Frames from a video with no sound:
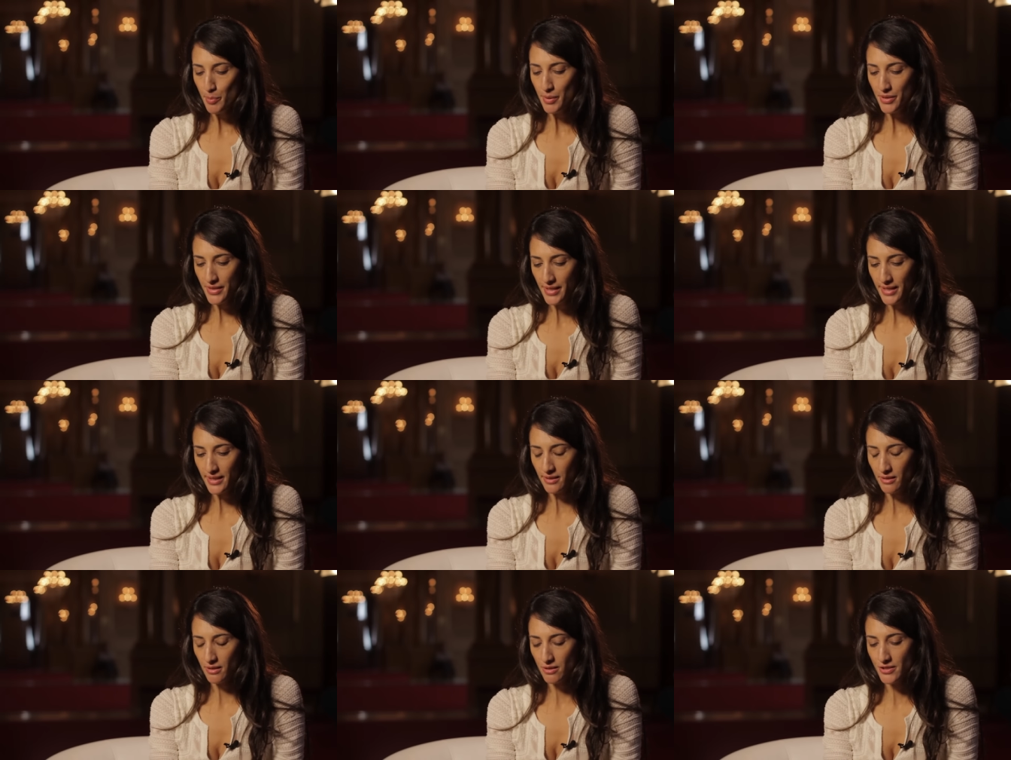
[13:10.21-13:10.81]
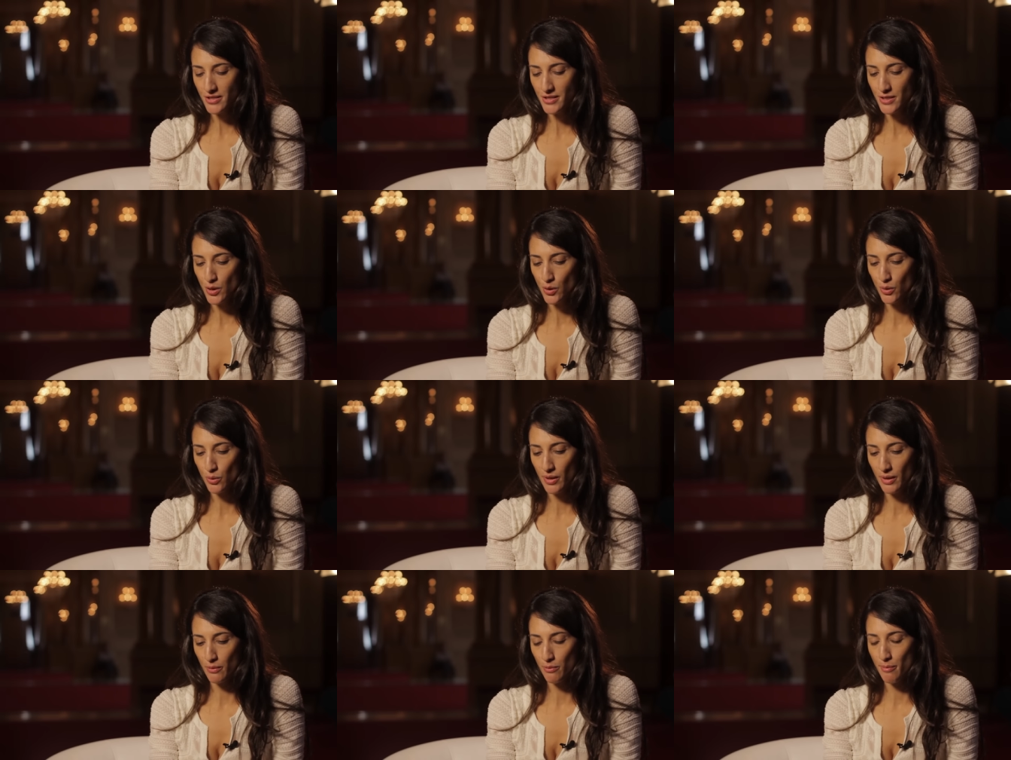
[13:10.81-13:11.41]
But then
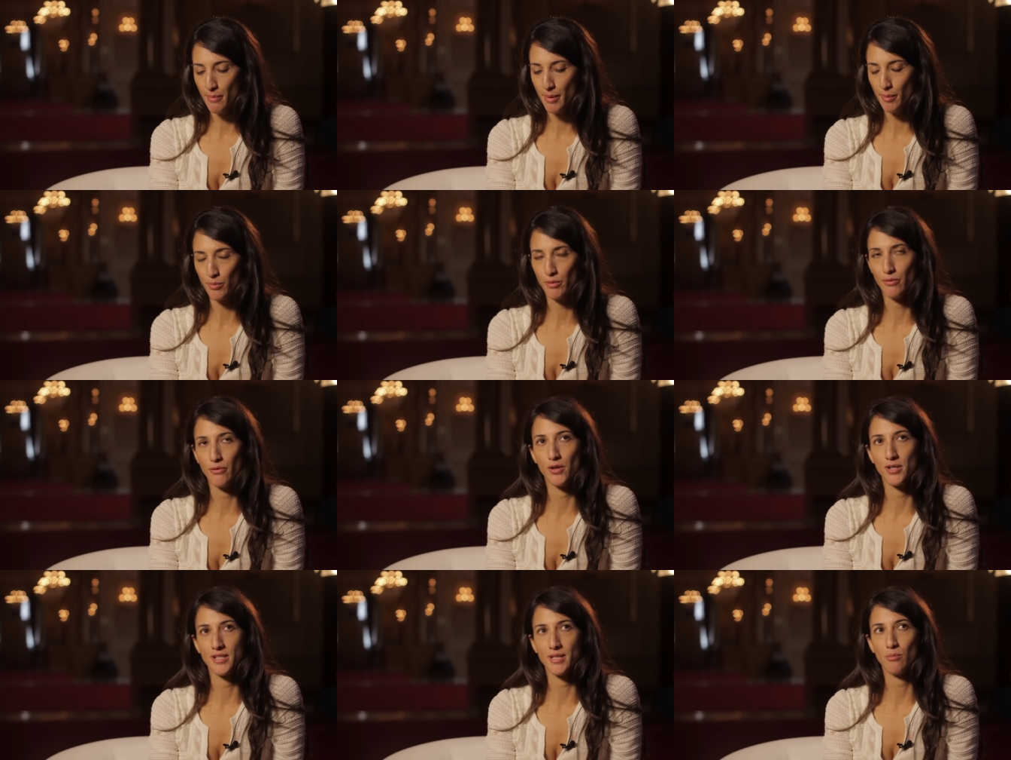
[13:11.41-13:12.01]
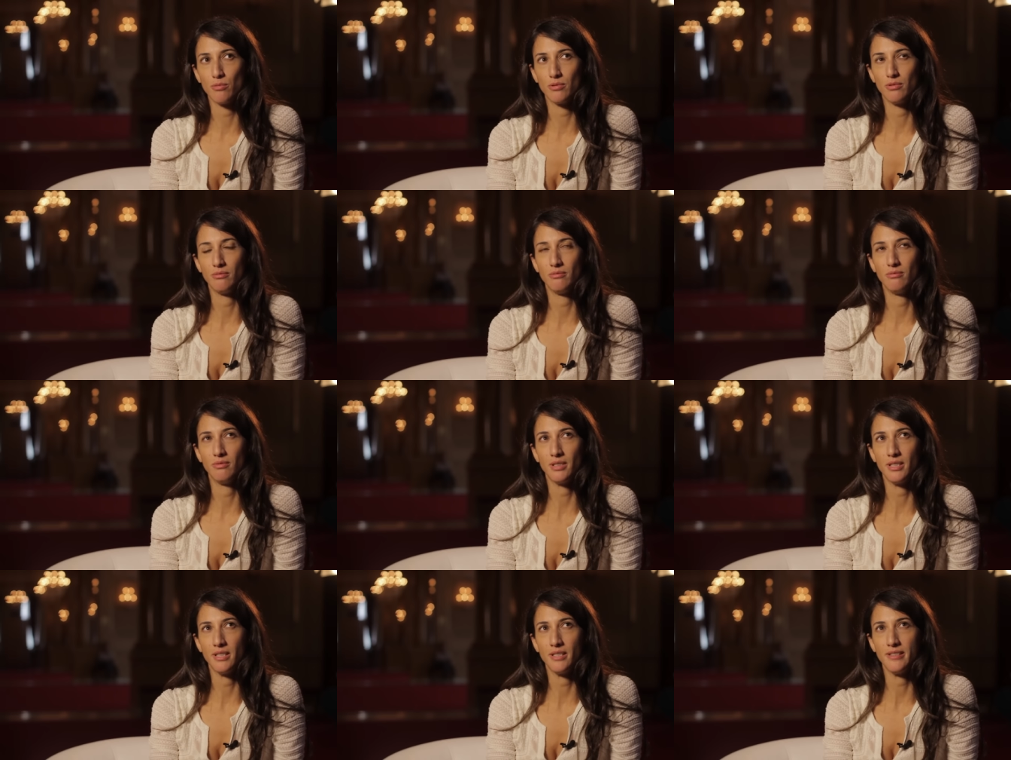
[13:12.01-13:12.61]
also, I remember, for
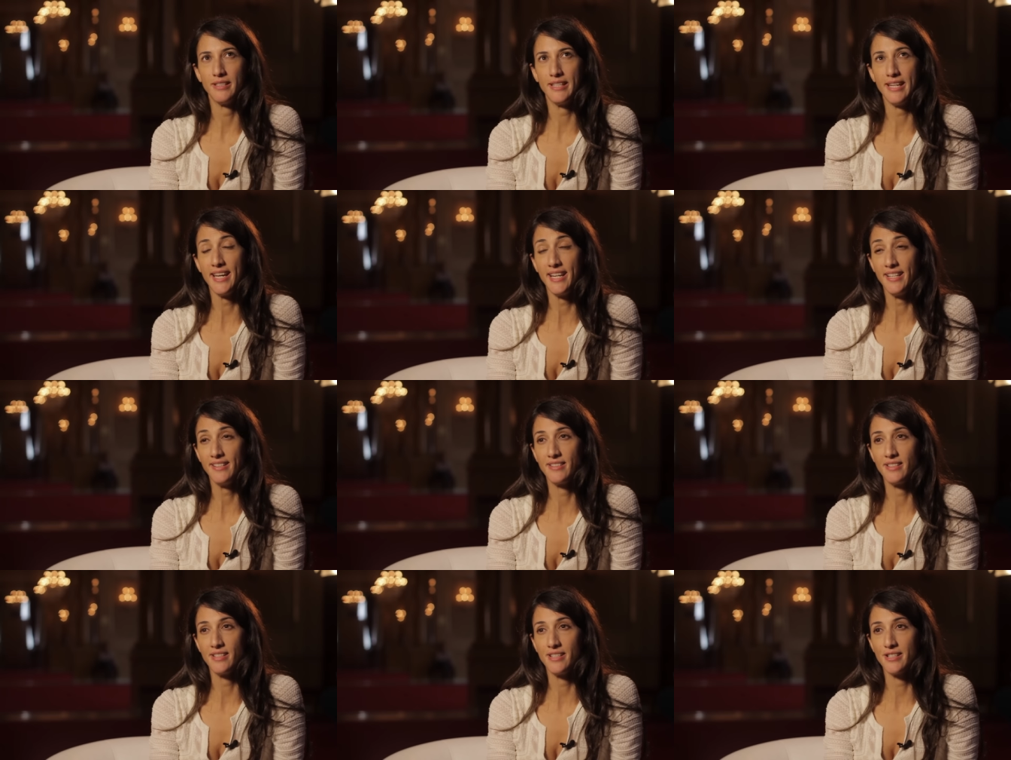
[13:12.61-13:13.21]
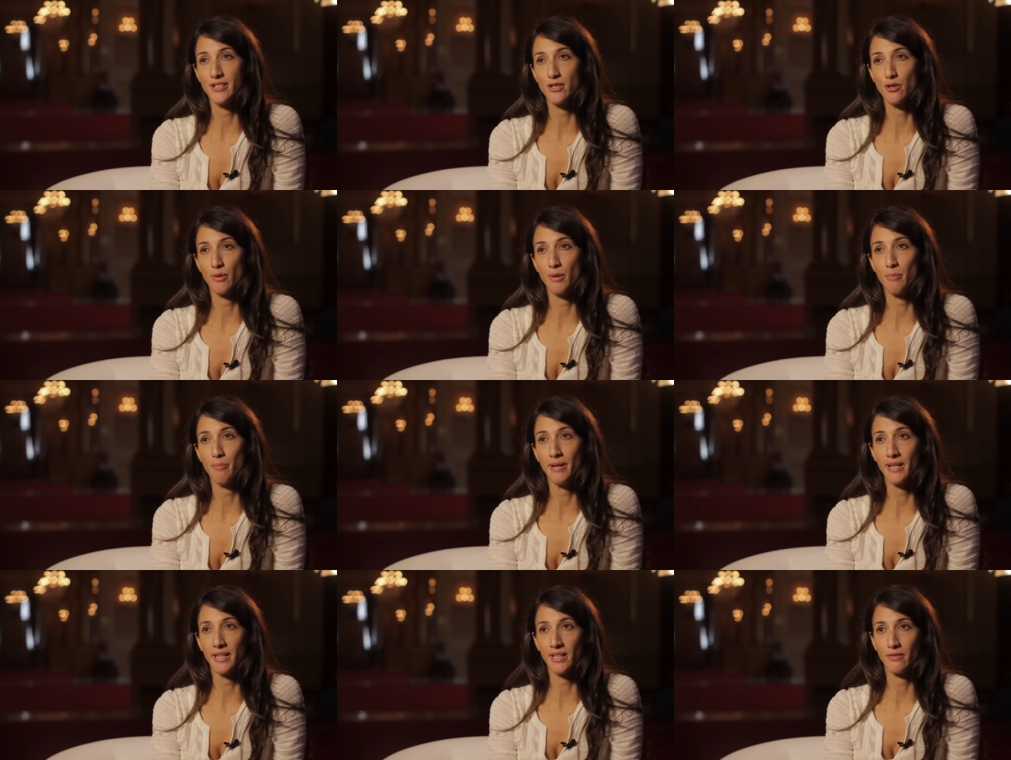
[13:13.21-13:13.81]
example, in the 80s,
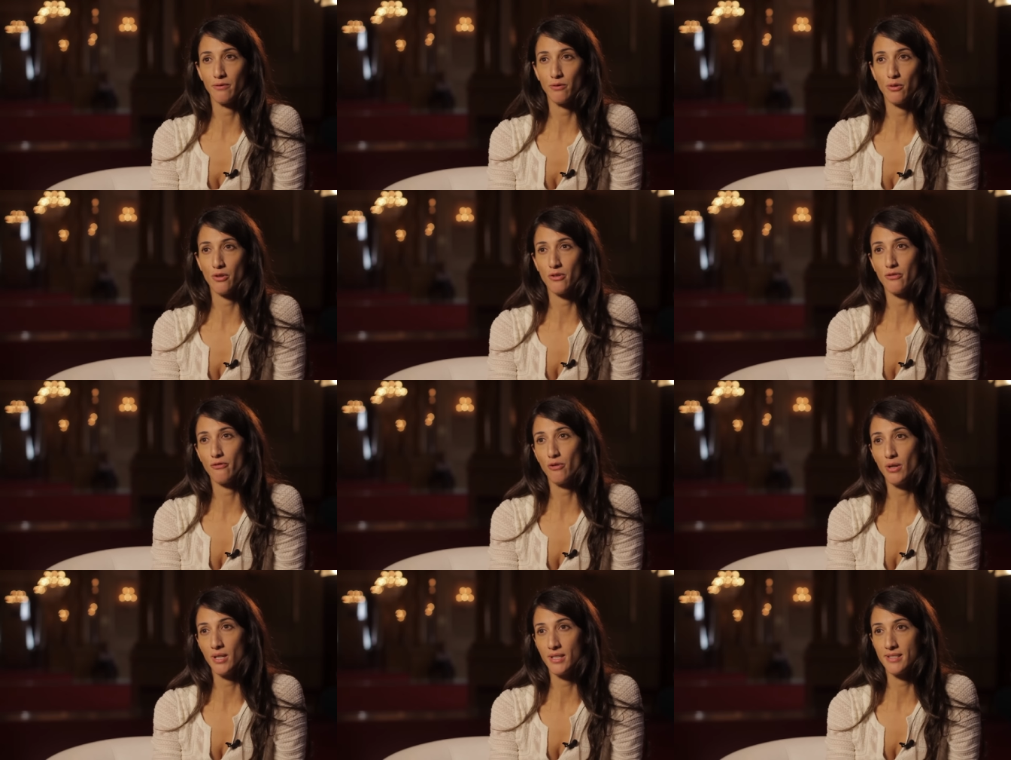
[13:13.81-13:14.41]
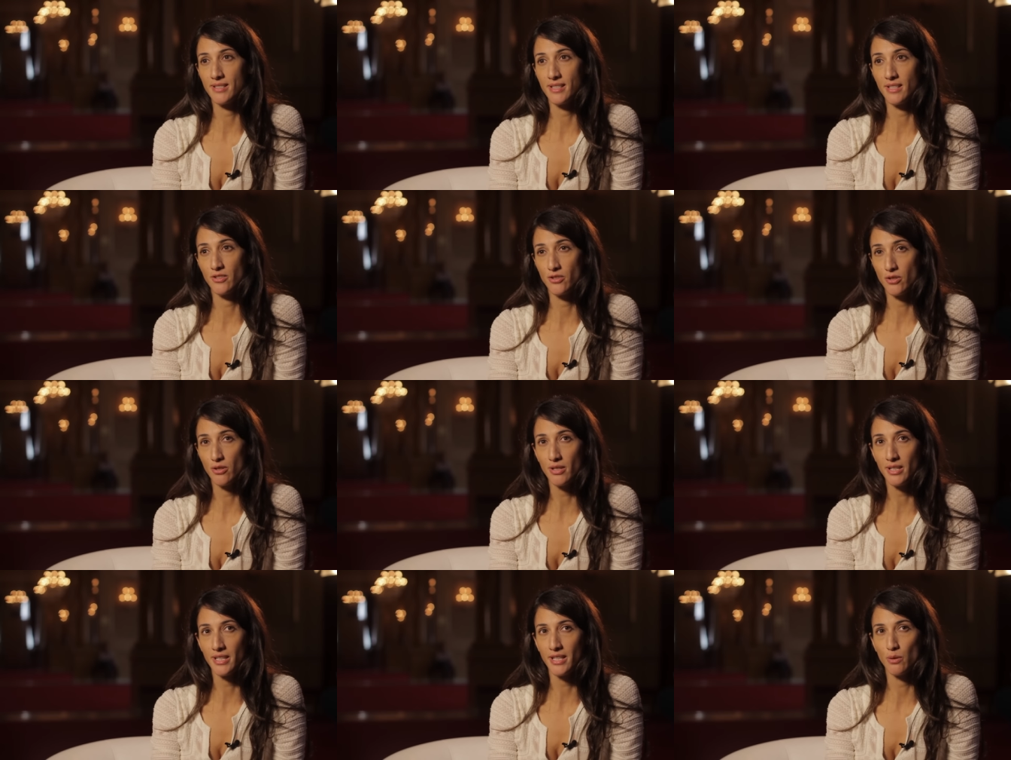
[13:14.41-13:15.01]
going back and forth France
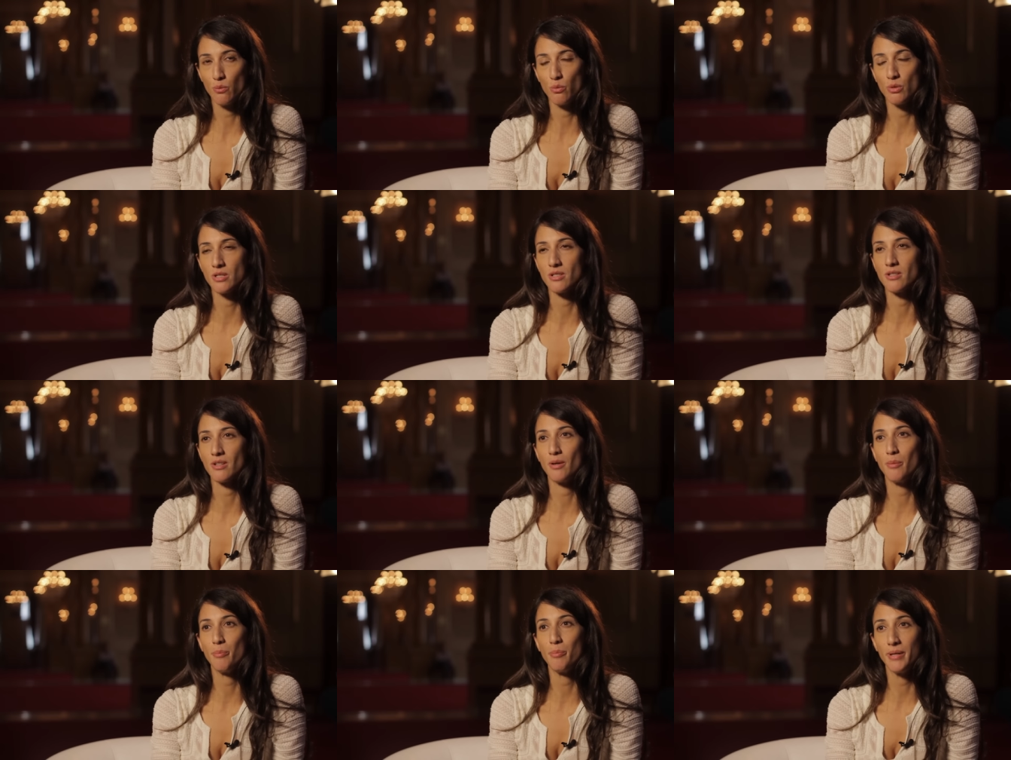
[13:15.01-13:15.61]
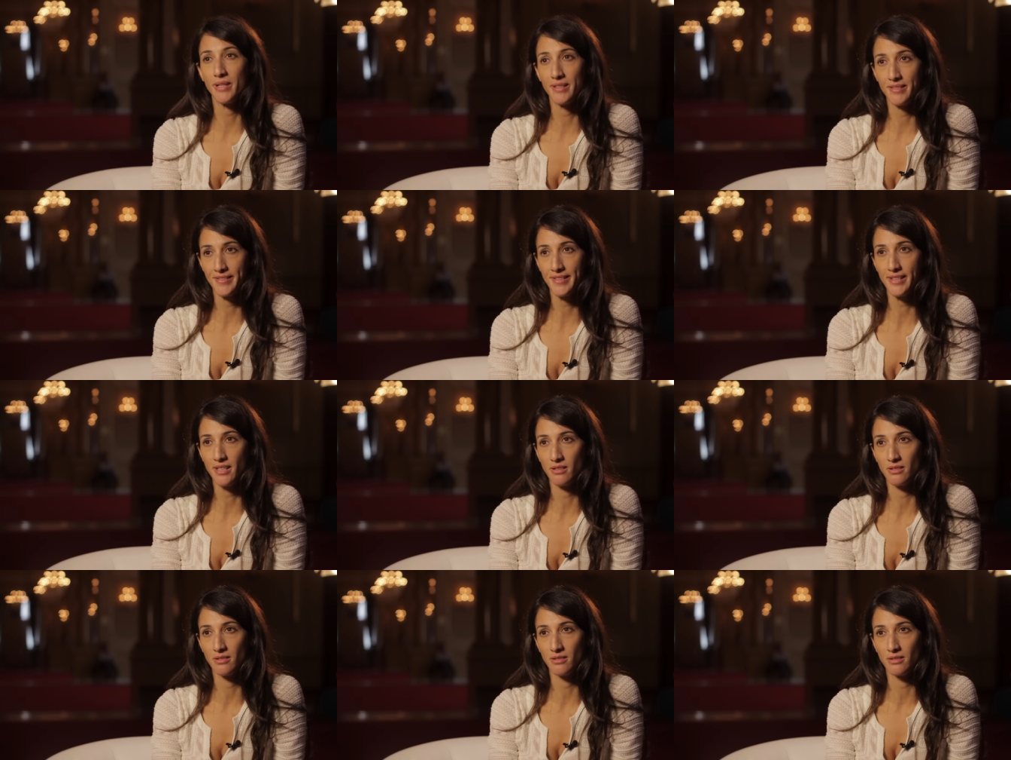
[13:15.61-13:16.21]
and Turkey was a big
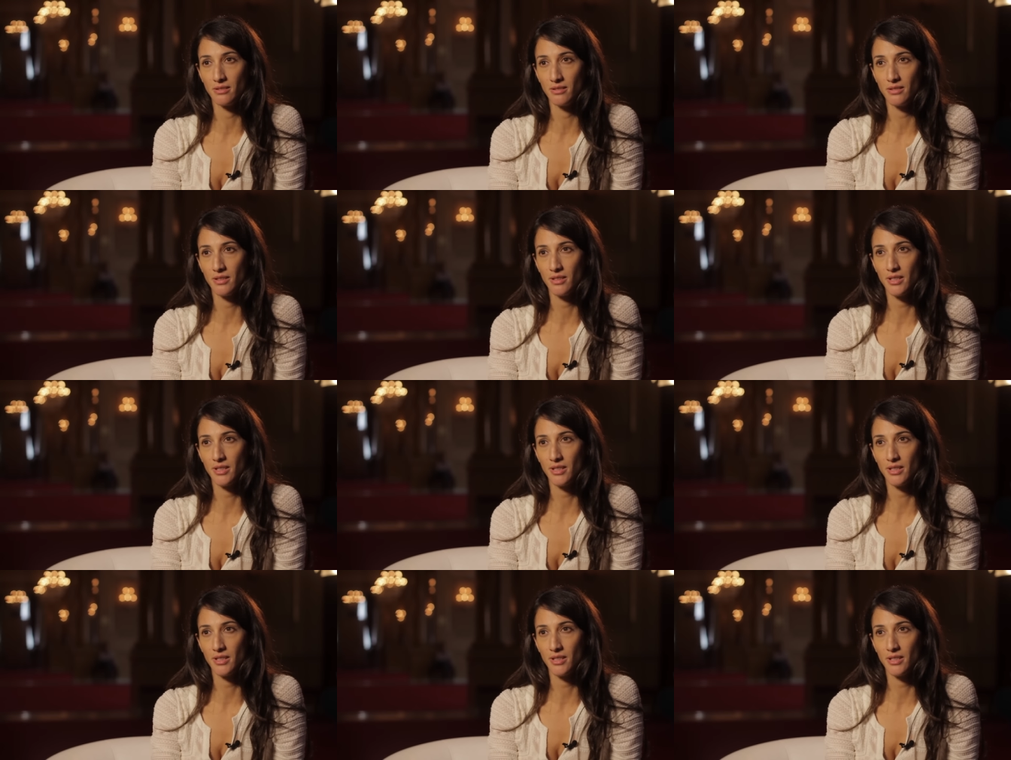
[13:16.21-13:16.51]
deal.